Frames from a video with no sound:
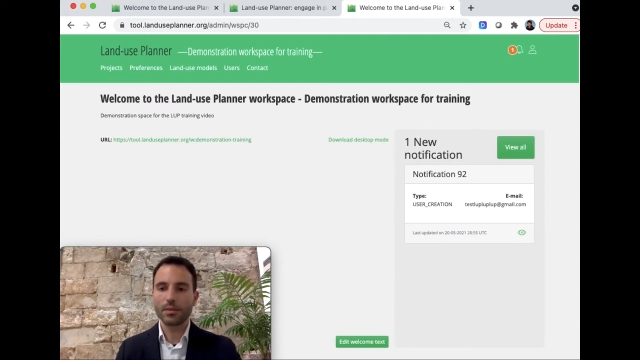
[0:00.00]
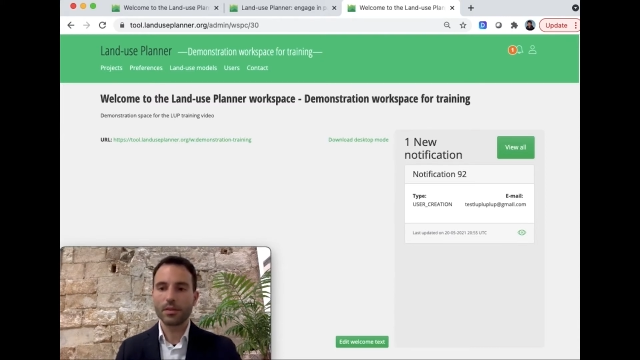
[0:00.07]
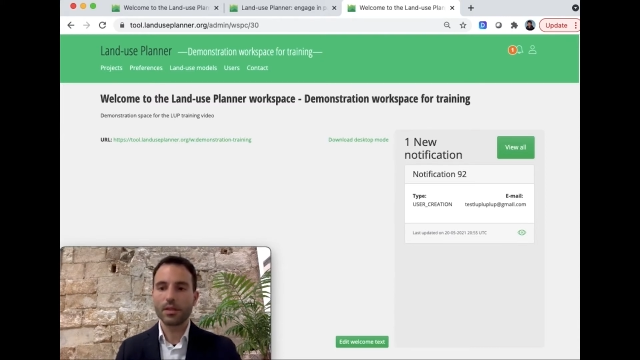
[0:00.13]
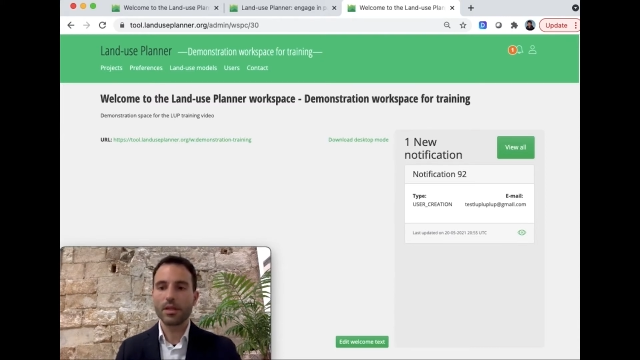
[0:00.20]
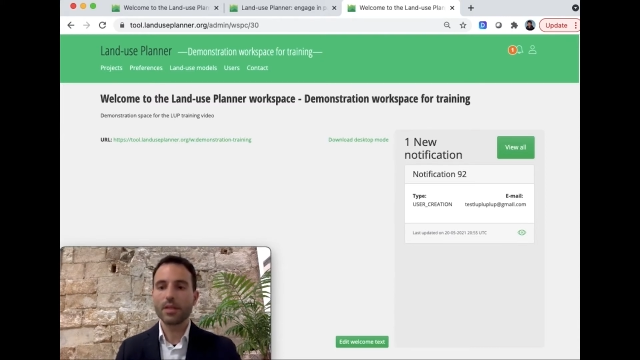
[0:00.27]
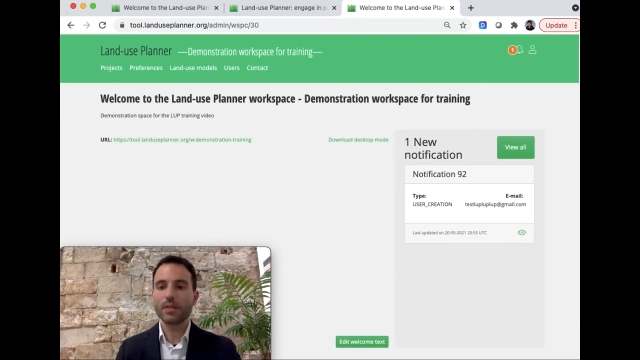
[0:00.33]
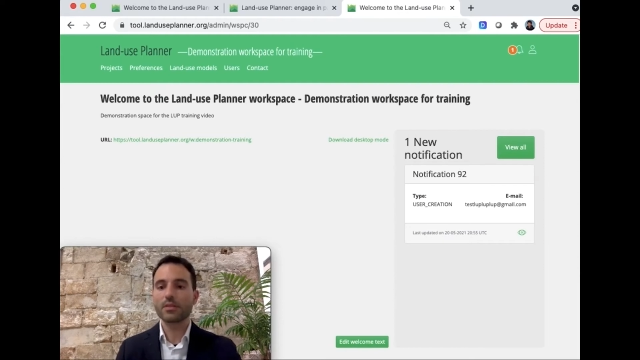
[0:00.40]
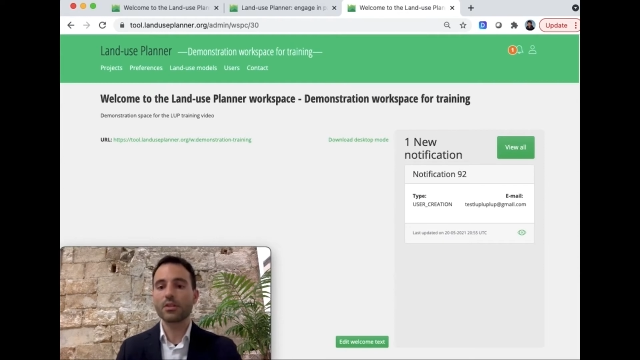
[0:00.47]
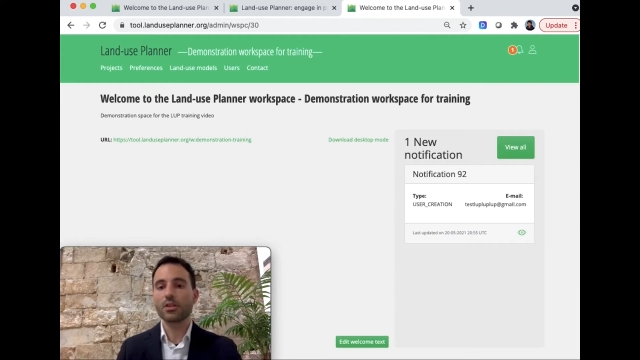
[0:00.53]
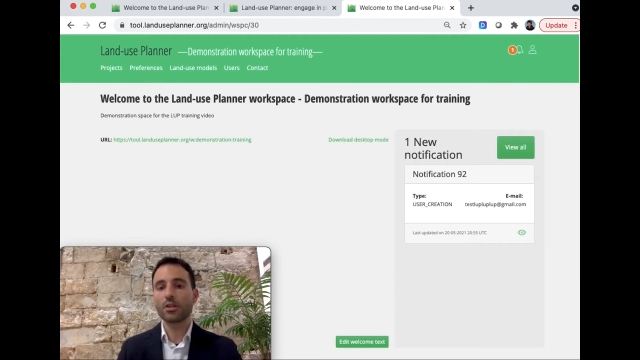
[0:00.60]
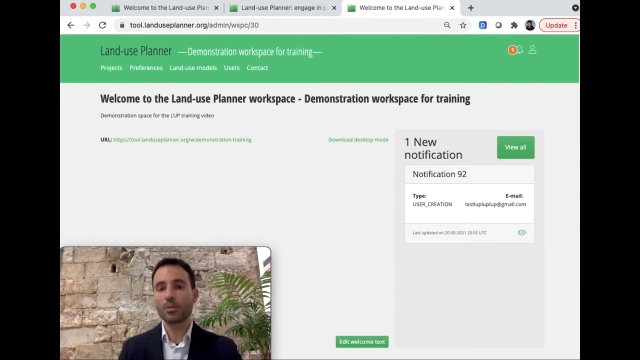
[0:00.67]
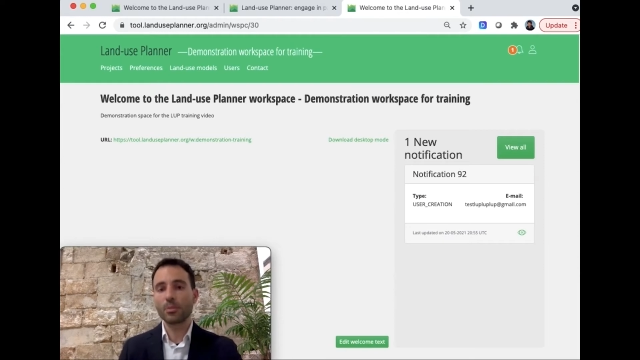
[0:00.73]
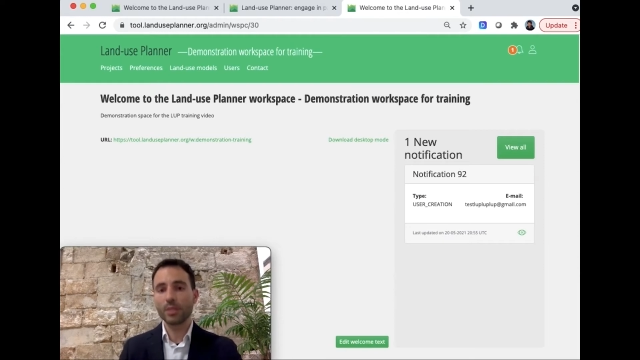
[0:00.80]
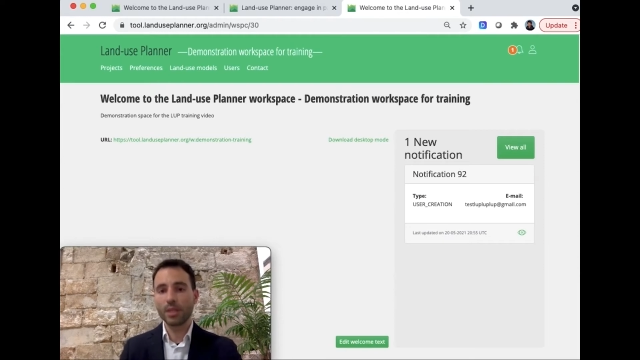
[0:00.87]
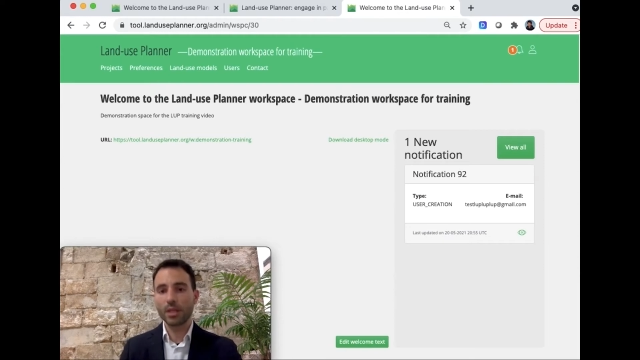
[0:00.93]
It's not an
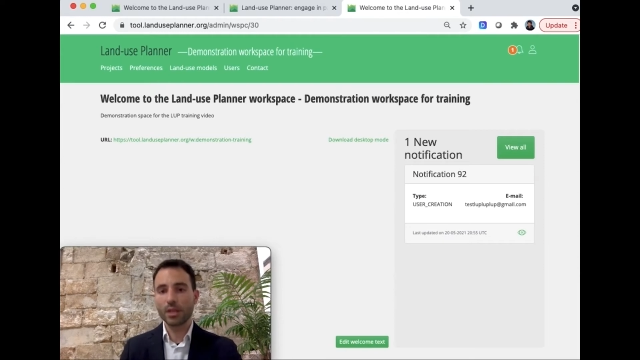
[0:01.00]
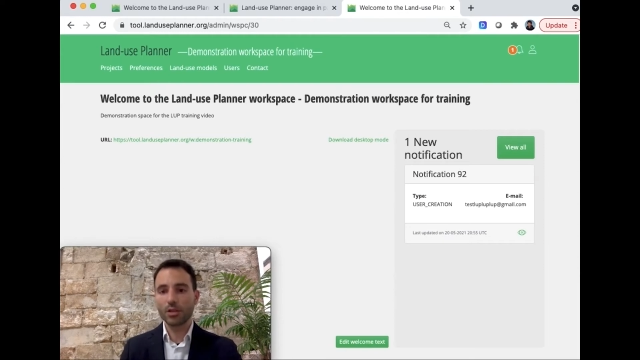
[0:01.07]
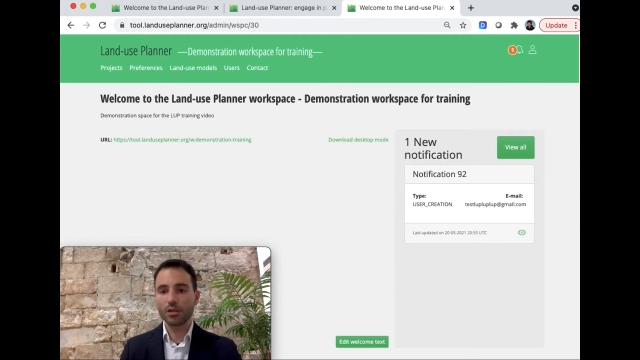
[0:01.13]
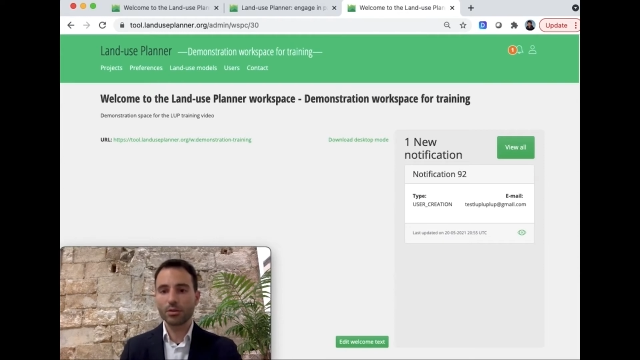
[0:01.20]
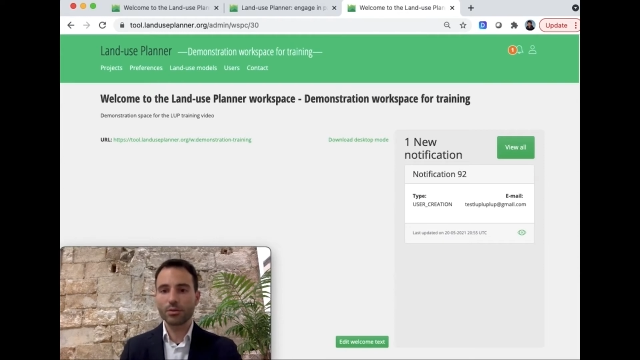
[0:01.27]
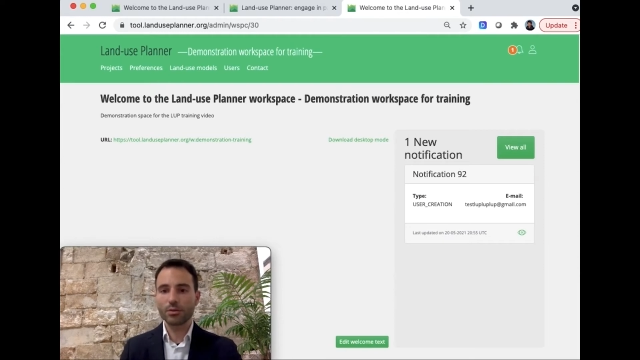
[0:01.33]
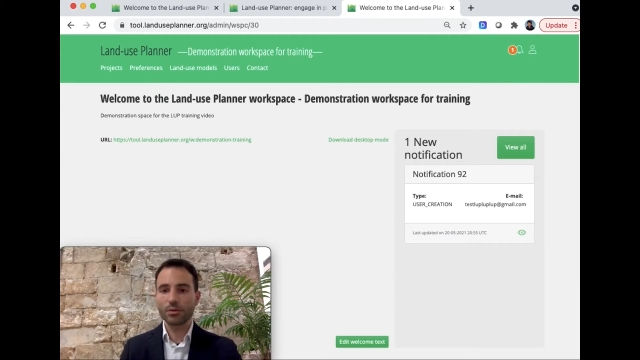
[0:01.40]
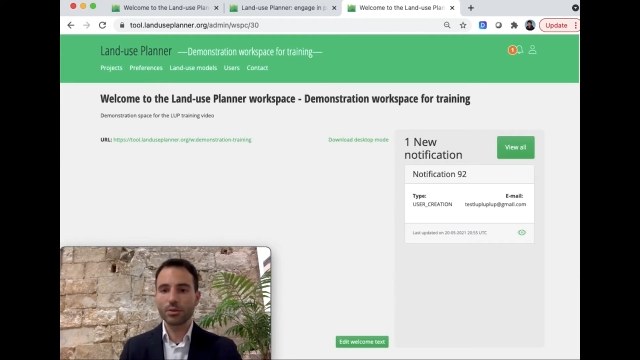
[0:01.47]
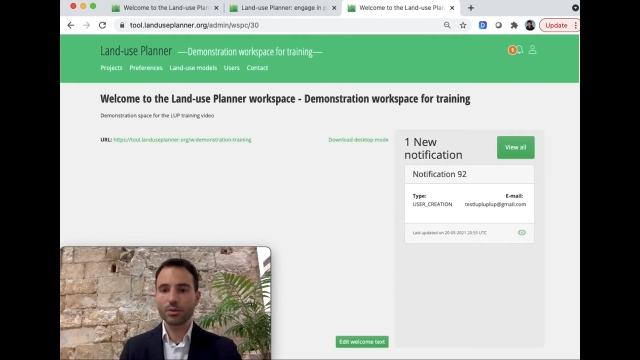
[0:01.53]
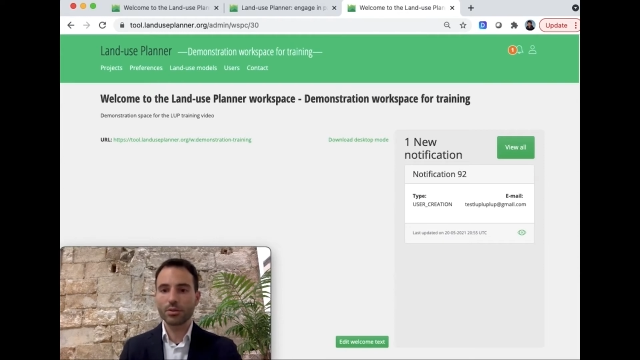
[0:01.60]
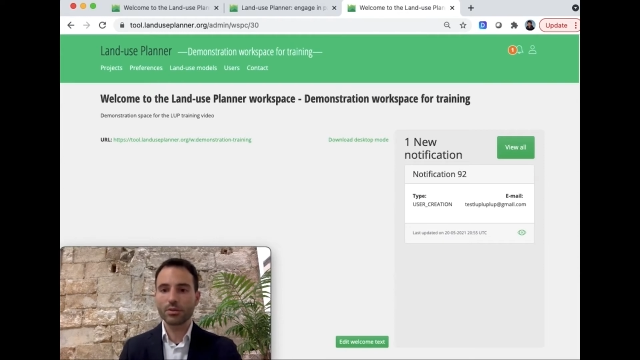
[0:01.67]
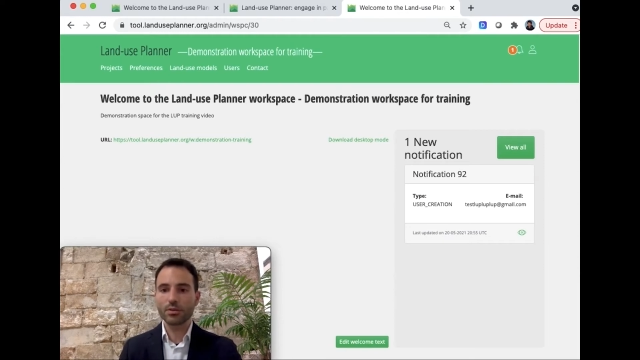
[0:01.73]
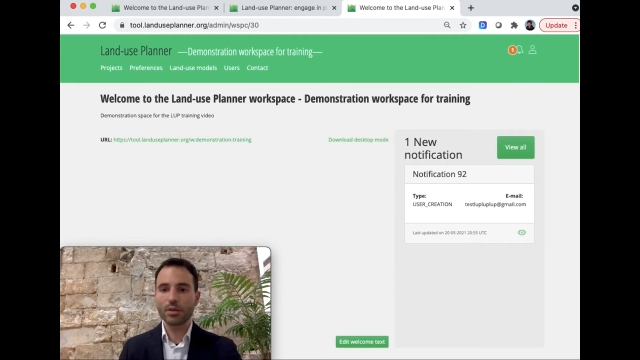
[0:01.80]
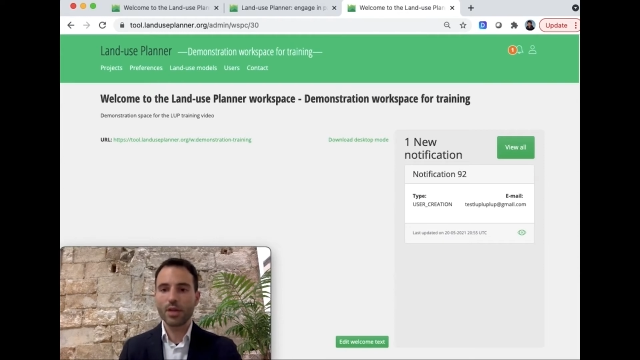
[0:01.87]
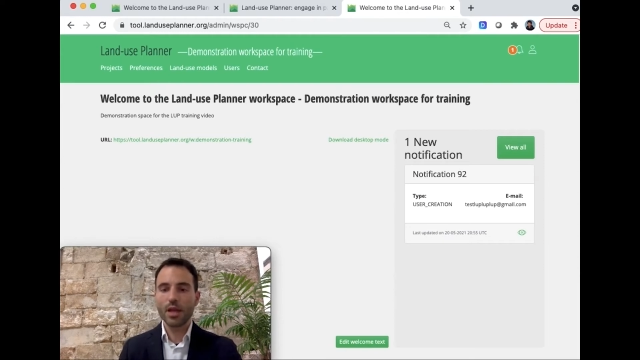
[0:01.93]
obligation, of course,